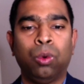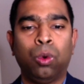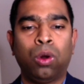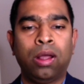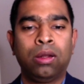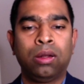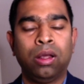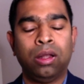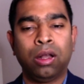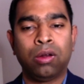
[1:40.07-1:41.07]

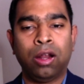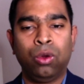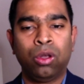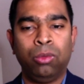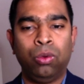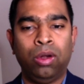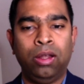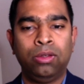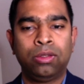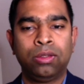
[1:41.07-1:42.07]
ORAN and Akraino
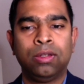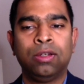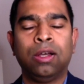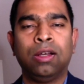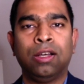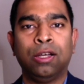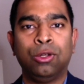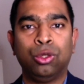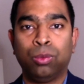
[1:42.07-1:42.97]
communities uh,